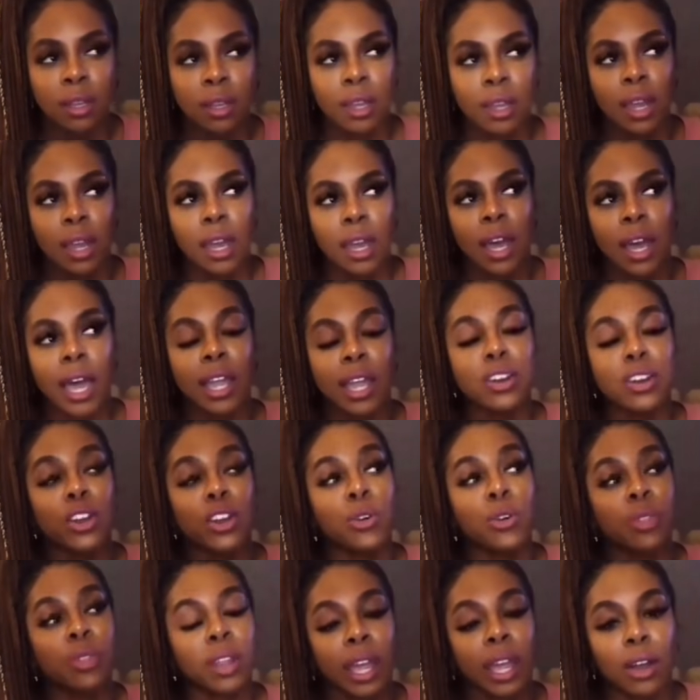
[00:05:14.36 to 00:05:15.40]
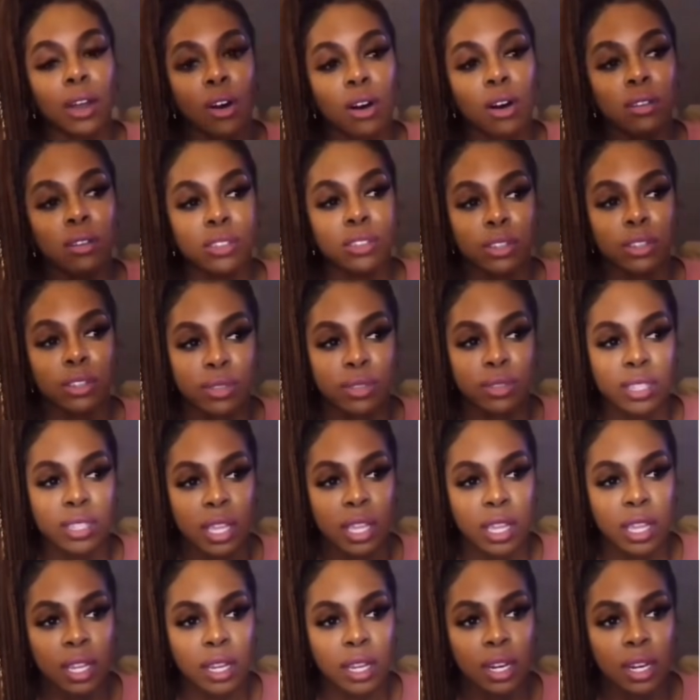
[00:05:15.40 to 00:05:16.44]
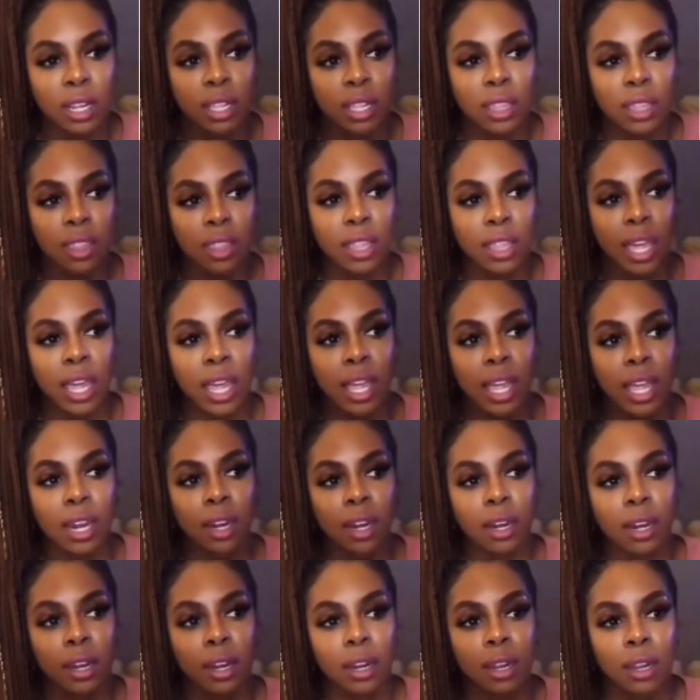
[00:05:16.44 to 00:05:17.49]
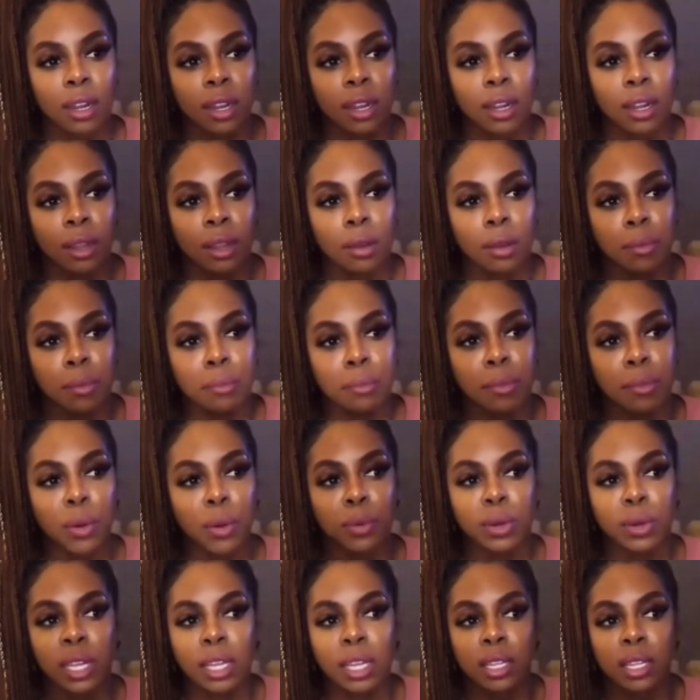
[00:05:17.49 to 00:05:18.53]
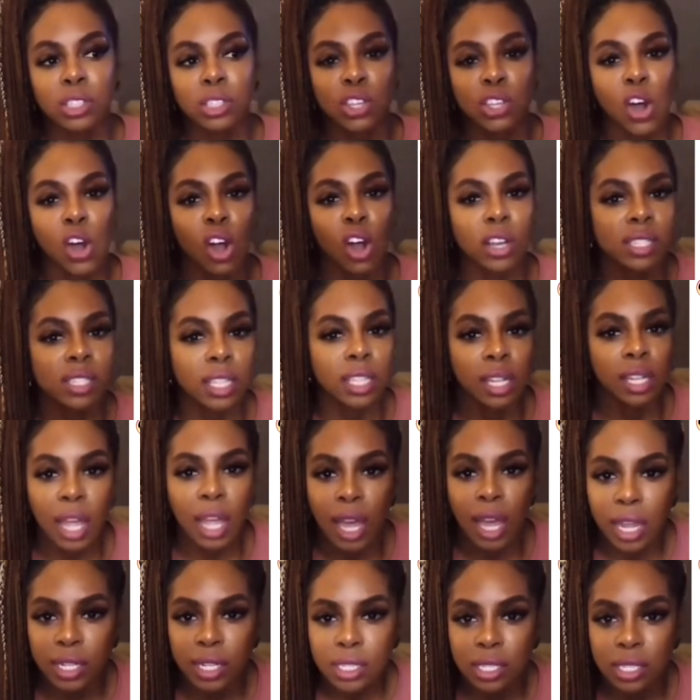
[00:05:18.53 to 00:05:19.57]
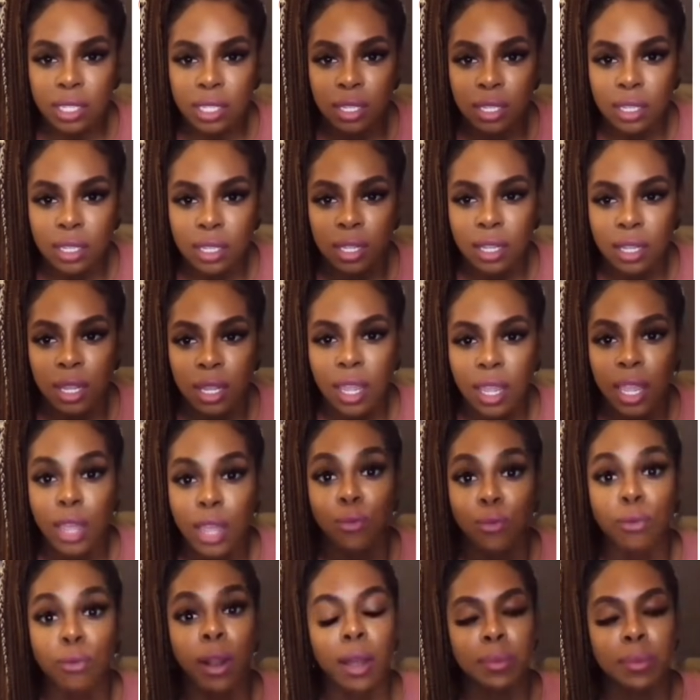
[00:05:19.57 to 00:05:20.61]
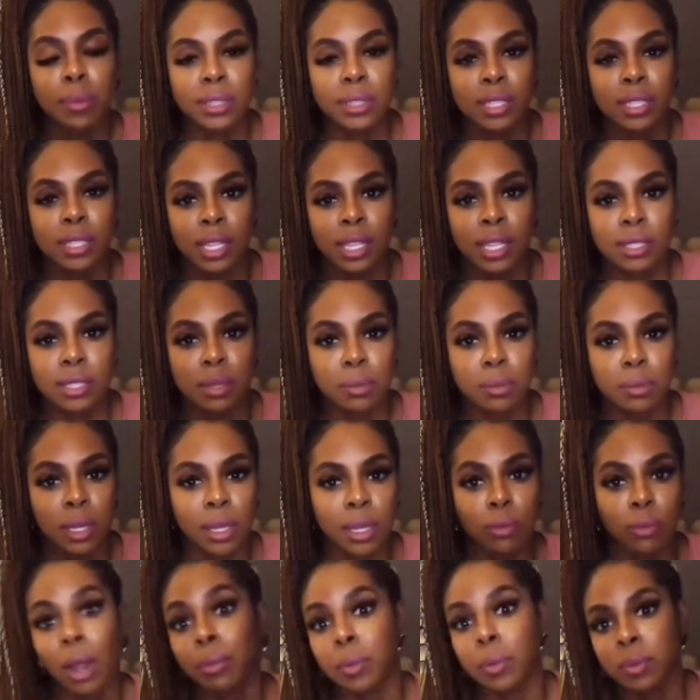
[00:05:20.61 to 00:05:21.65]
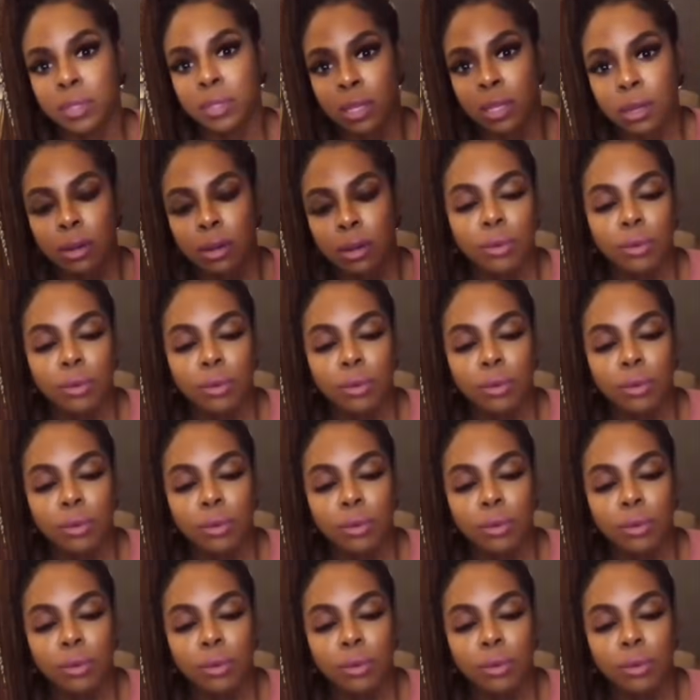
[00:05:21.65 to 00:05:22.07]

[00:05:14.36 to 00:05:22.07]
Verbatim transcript: I know that I also said that Monique talks a lot. And Robin said to me, Robin there.